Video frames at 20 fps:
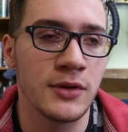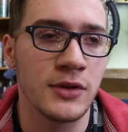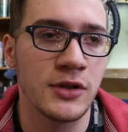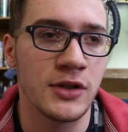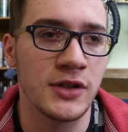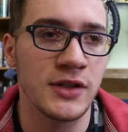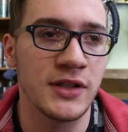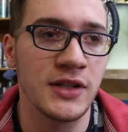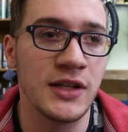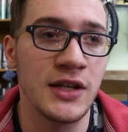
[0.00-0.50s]

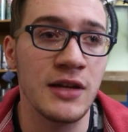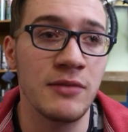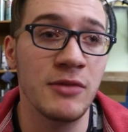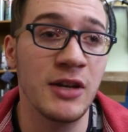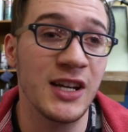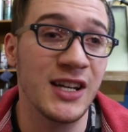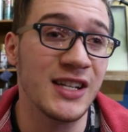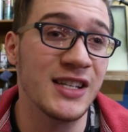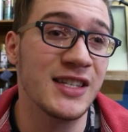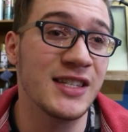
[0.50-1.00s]
just keep me
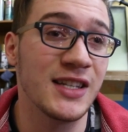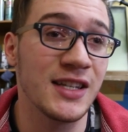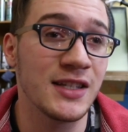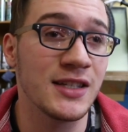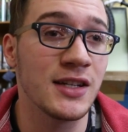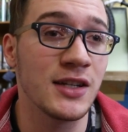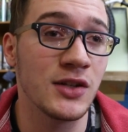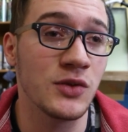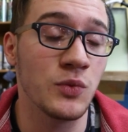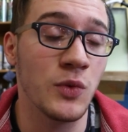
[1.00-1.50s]

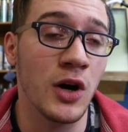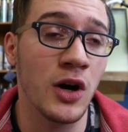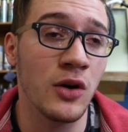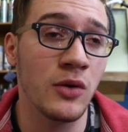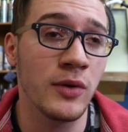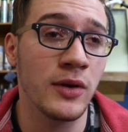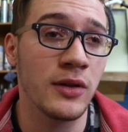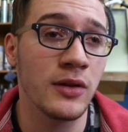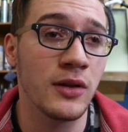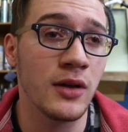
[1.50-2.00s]
consistent as well
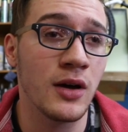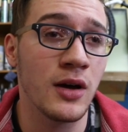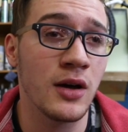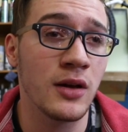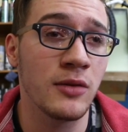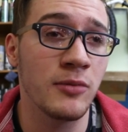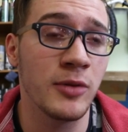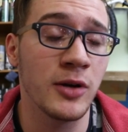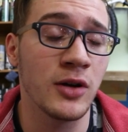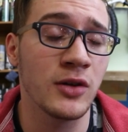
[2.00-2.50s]
with
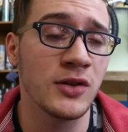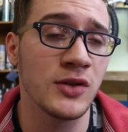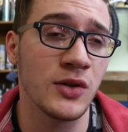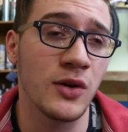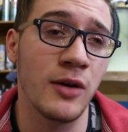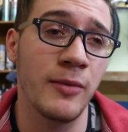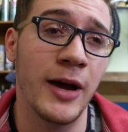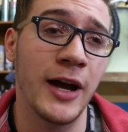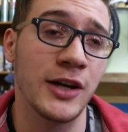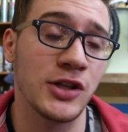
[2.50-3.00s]
the build, so
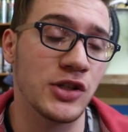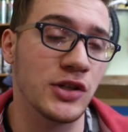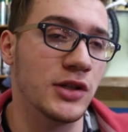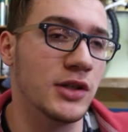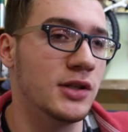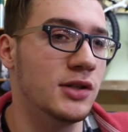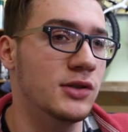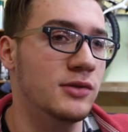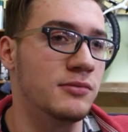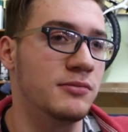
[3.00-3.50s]
I'm
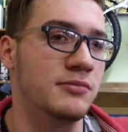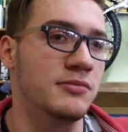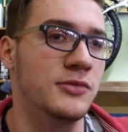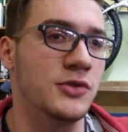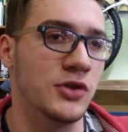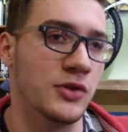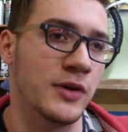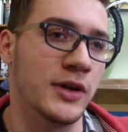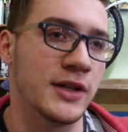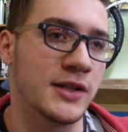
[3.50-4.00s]
actually
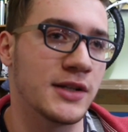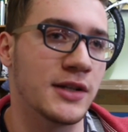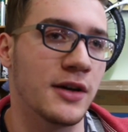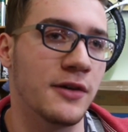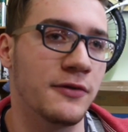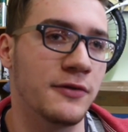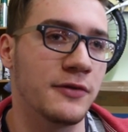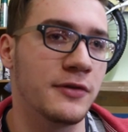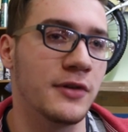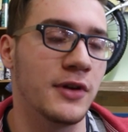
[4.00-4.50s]
doing
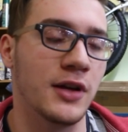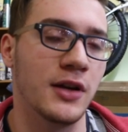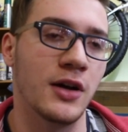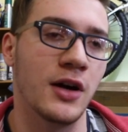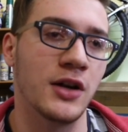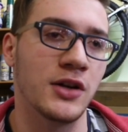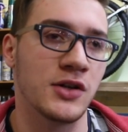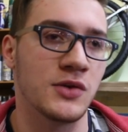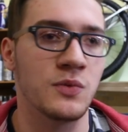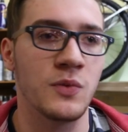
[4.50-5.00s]
stuff and
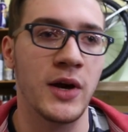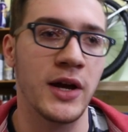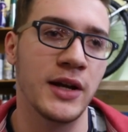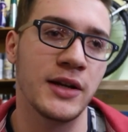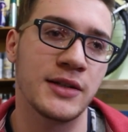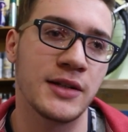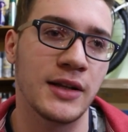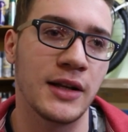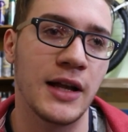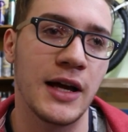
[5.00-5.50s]
not just waiting
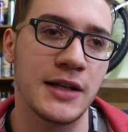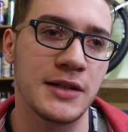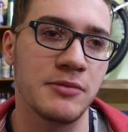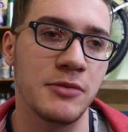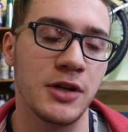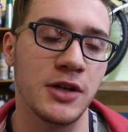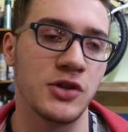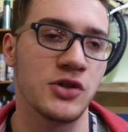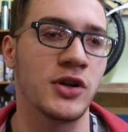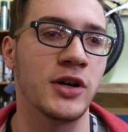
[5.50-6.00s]
to the last
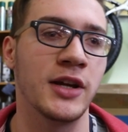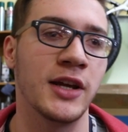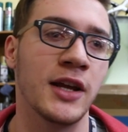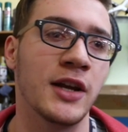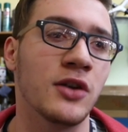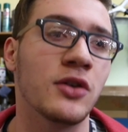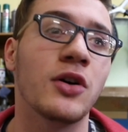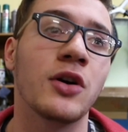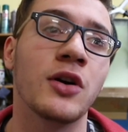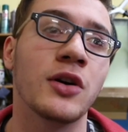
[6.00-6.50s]
minute and trying to get
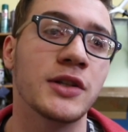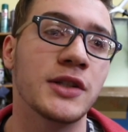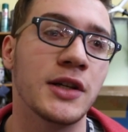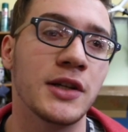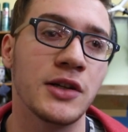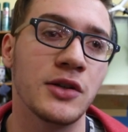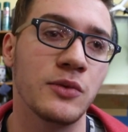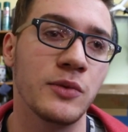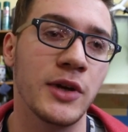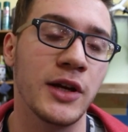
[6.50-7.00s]
it all done
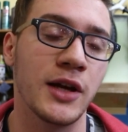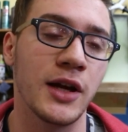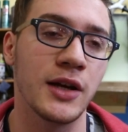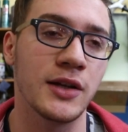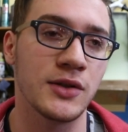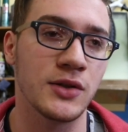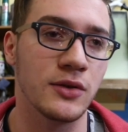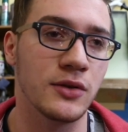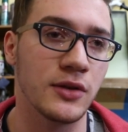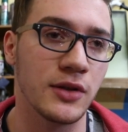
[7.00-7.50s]
in a
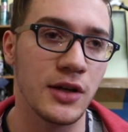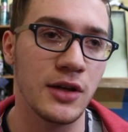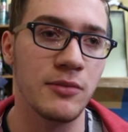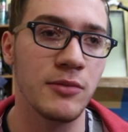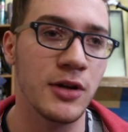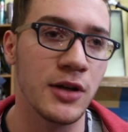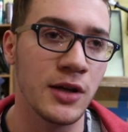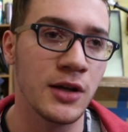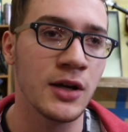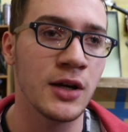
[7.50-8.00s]
weekend. So it'll keep
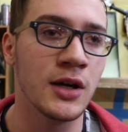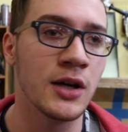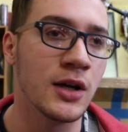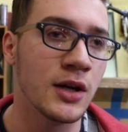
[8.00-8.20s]
me,